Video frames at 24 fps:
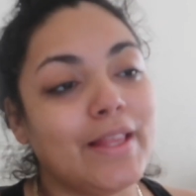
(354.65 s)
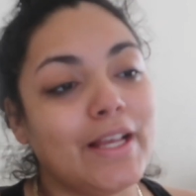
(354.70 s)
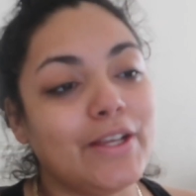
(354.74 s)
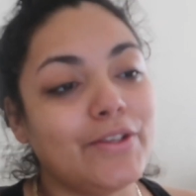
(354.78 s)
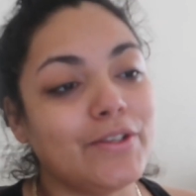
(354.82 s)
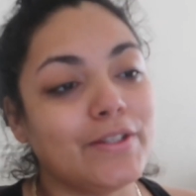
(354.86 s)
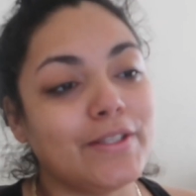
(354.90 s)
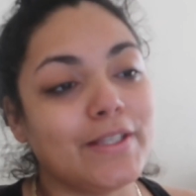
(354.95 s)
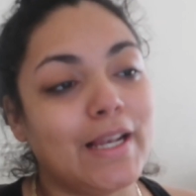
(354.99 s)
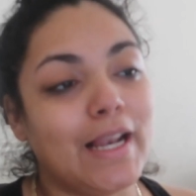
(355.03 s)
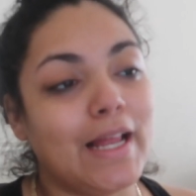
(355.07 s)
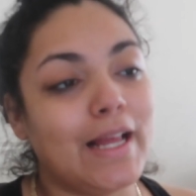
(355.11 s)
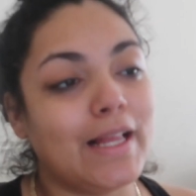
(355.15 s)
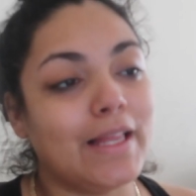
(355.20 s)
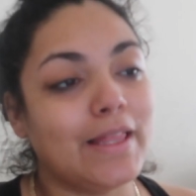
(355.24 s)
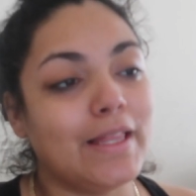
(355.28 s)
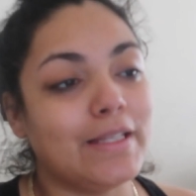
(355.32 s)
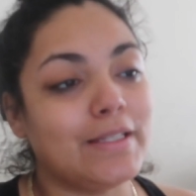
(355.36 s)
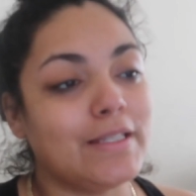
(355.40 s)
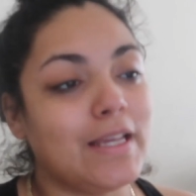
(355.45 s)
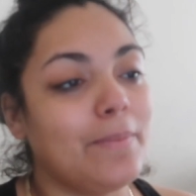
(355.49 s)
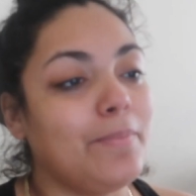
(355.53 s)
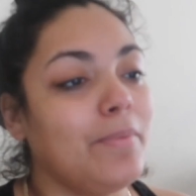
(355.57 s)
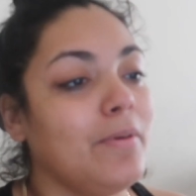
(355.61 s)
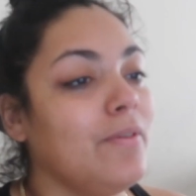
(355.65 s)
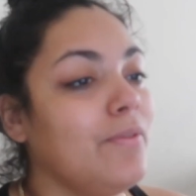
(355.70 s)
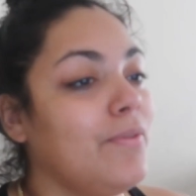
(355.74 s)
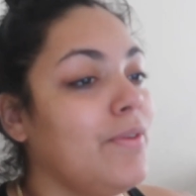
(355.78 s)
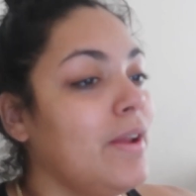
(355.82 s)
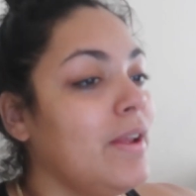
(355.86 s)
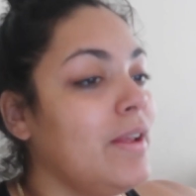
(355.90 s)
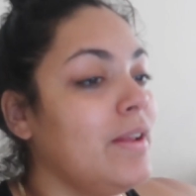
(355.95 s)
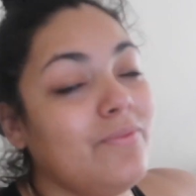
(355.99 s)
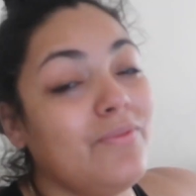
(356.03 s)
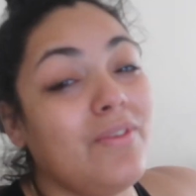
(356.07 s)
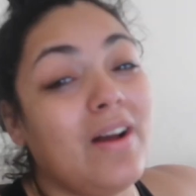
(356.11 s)
That's just like the type of
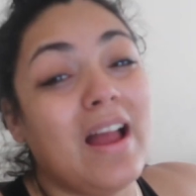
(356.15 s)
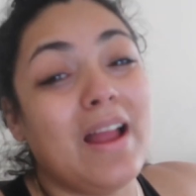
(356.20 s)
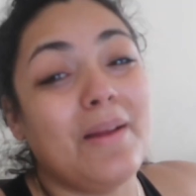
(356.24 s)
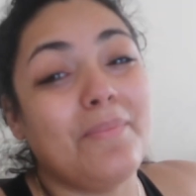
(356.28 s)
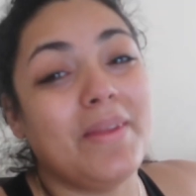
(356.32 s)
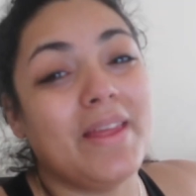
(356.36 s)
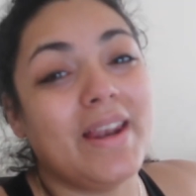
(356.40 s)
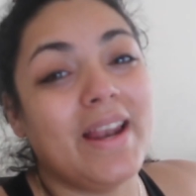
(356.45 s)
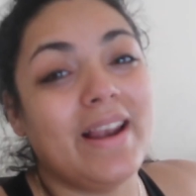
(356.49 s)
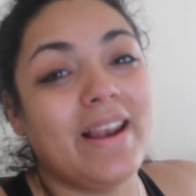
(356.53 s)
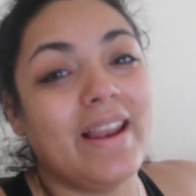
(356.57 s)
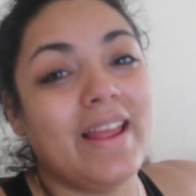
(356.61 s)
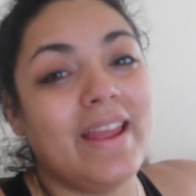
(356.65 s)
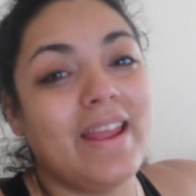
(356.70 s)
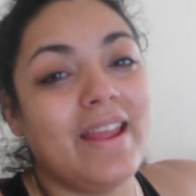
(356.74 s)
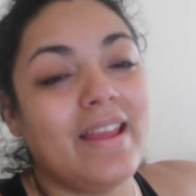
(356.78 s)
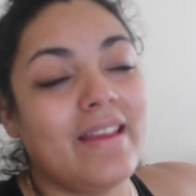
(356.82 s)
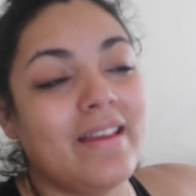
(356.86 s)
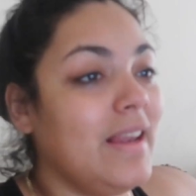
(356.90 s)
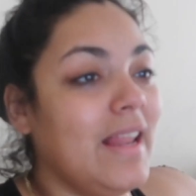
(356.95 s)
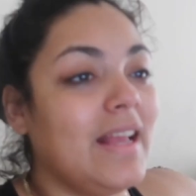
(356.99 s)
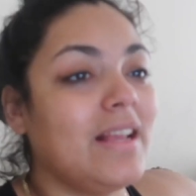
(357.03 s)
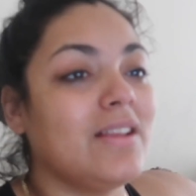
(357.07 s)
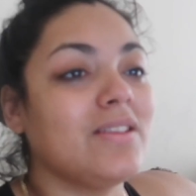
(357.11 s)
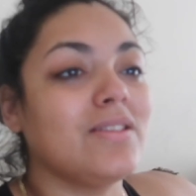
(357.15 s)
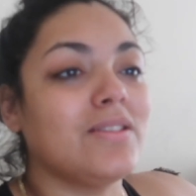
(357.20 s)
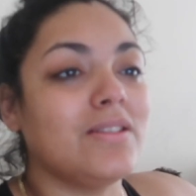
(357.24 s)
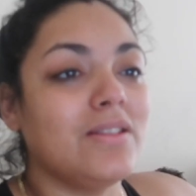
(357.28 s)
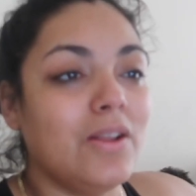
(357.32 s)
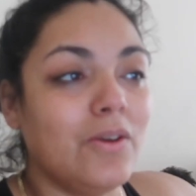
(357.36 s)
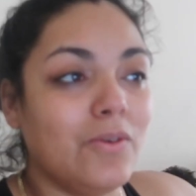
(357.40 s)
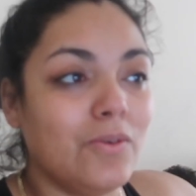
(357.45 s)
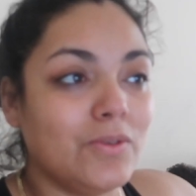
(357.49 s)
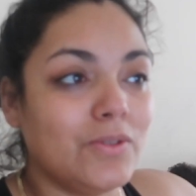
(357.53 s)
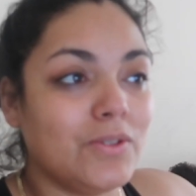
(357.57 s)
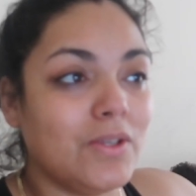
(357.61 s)
vibe that I like
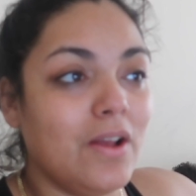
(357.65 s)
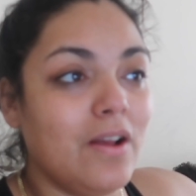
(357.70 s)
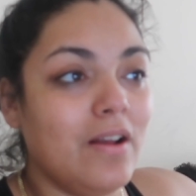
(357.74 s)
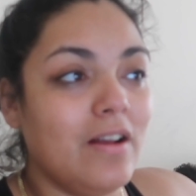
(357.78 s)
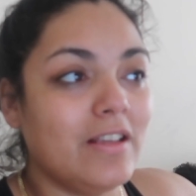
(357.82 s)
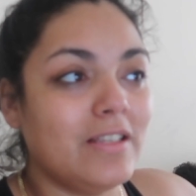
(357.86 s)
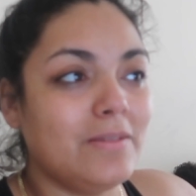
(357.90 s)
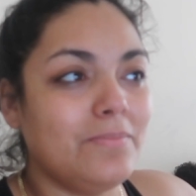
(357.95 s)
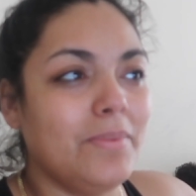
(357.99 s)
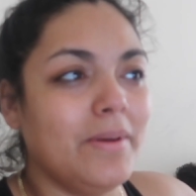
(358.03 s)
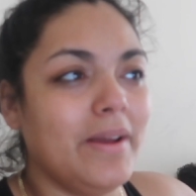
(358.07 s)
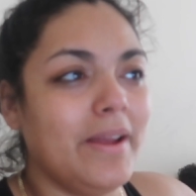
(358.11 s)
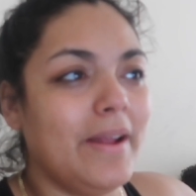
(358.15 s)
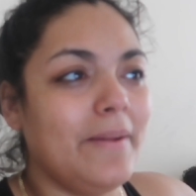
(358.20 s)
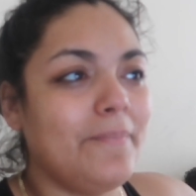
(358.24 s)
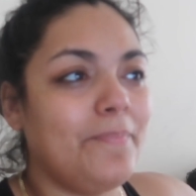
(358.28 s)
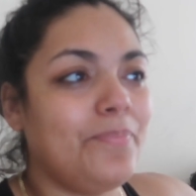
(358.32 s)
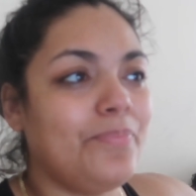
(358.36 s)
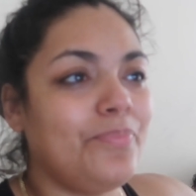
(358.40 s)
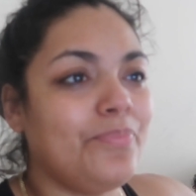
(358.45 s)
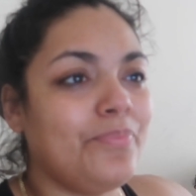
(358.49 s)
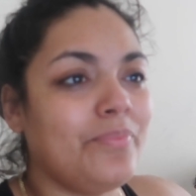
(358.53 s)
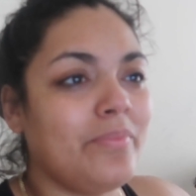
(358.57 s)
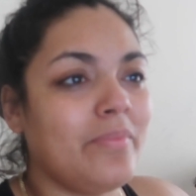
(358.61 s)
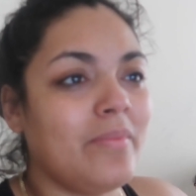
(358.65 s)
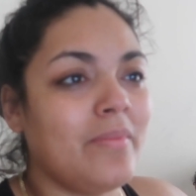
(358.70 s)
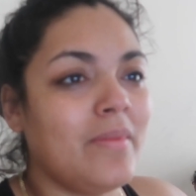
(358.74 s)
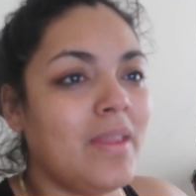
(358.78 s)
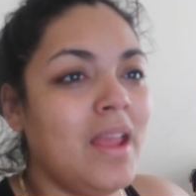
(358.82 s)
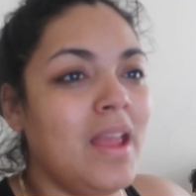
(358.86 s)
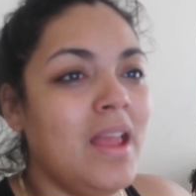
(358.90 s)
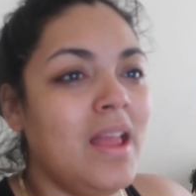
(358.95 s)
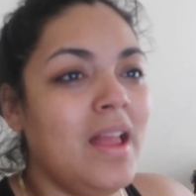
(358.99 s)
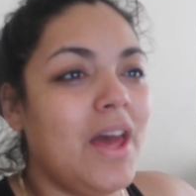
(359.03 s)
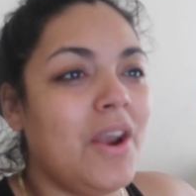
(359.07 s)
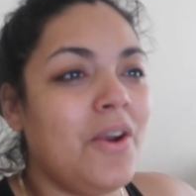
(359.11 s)
slow songs. But
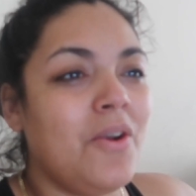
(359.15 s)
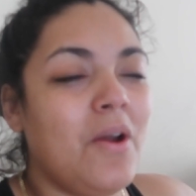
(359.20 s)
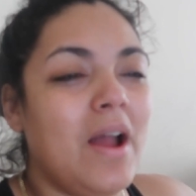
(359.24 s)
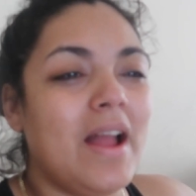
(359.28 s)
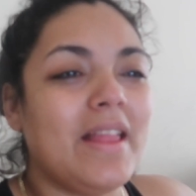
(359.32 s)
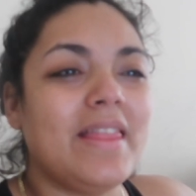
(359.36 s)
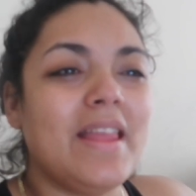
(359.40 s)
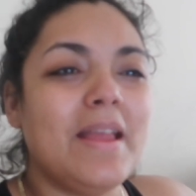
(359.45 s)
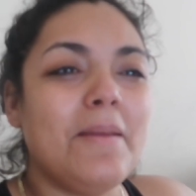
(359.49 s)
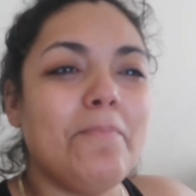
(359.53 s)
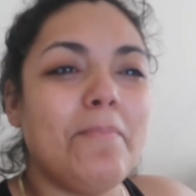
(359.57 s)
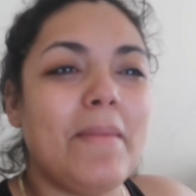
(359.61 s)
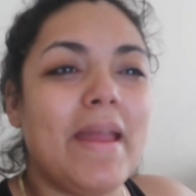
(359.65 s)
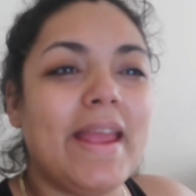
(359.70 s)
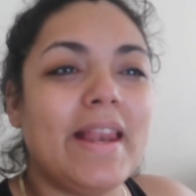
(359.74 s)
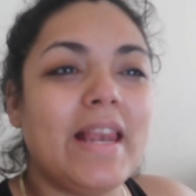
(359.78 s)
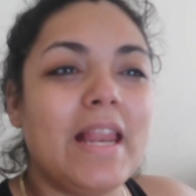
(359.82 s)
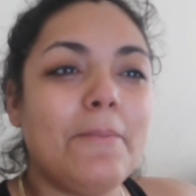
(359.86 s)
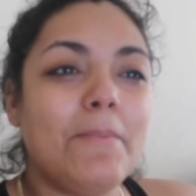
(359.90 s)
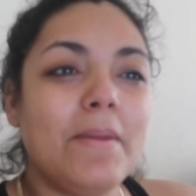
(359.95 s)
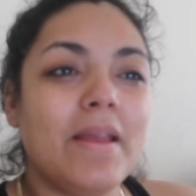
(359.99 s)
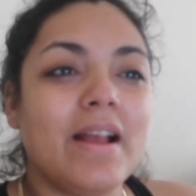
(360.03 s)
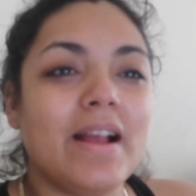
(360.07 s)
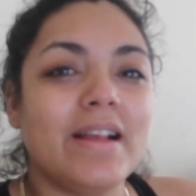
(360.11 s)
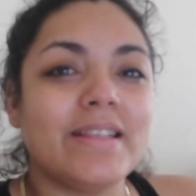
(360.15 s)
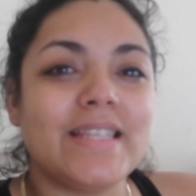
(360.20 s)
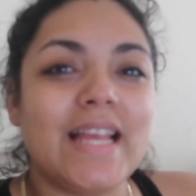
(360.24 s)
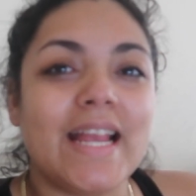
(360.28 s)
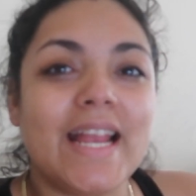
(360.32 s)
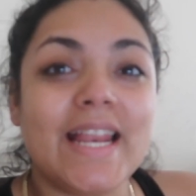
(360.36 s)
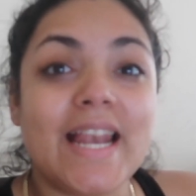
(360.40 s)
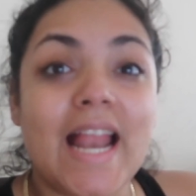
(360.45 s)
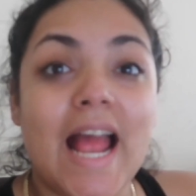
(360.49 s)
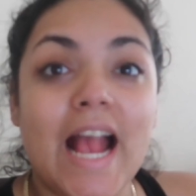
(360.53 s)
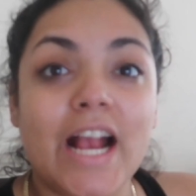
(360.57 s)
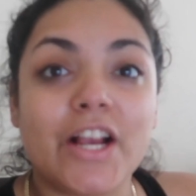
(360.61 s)
I don't know, I think mainly because
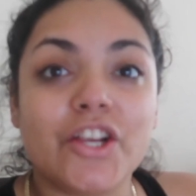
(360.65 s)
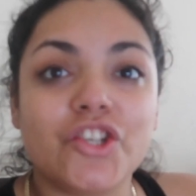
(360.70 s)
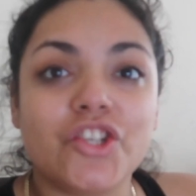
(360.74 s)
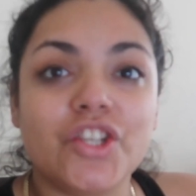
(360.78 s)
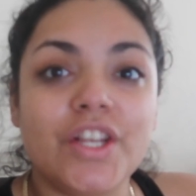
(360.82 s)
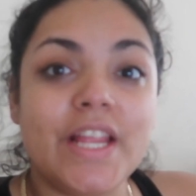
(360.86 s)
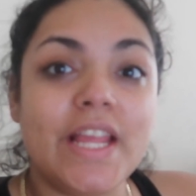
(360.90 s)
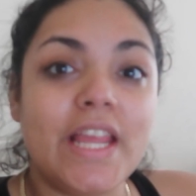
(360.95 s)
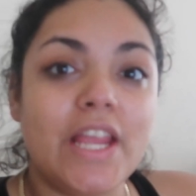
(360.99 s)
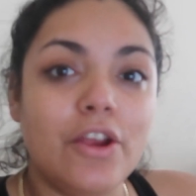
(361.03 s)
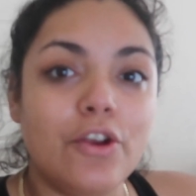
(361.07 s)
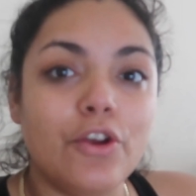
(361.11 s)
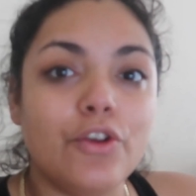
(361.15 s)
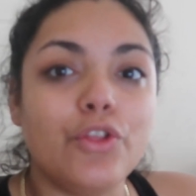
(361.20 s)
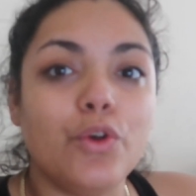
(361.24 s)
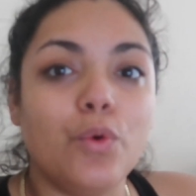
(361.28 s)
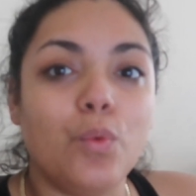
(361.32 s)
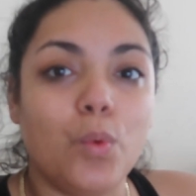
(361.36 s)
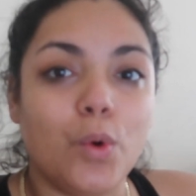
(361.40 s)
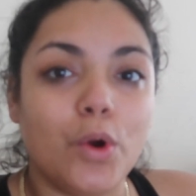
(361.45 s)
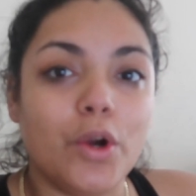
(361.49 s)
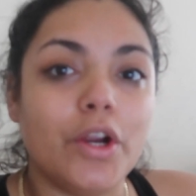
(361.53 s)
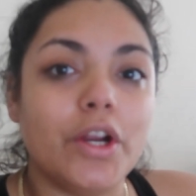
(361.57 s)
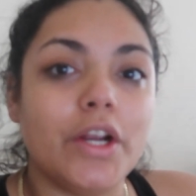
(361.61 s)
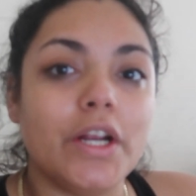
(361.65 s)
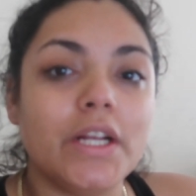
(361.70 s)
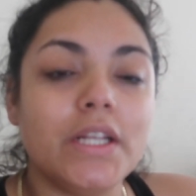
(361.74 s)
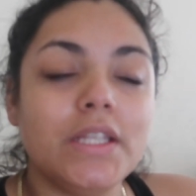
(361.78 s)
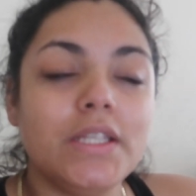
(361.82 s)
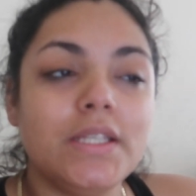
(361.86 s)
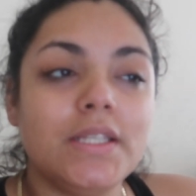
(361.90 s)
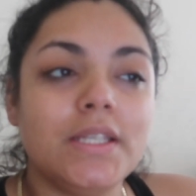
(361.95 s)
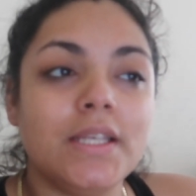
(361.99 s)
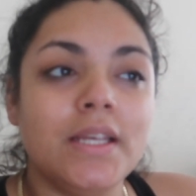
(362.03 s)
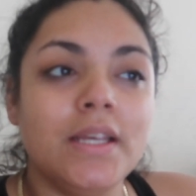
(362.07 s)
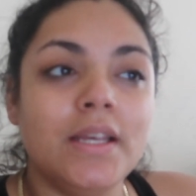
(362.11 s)
I can actually hear the
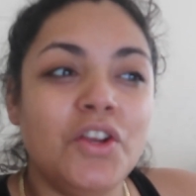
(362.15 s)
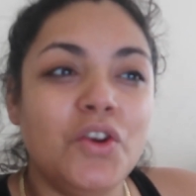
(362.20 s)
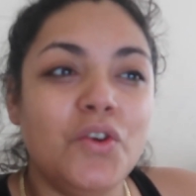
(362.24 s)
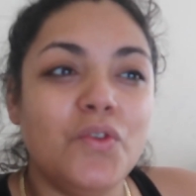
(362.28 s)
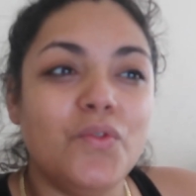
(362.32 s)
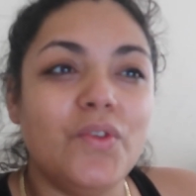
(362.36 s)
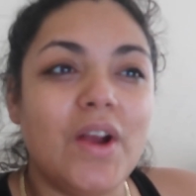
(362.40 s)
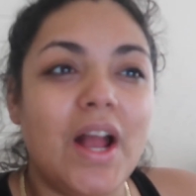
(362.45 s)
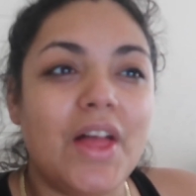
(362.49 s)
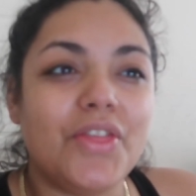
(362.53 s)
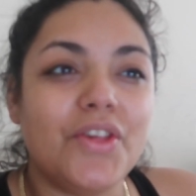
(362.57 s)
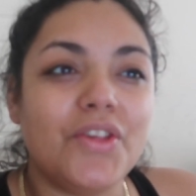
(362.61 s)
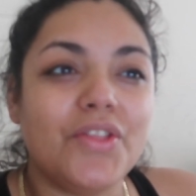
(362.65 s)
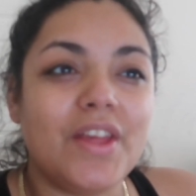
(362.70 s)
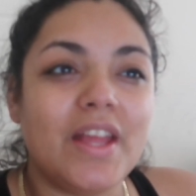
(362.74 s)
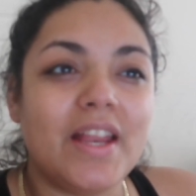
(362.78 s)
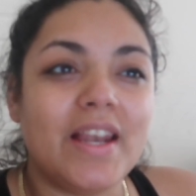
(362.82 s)
words rather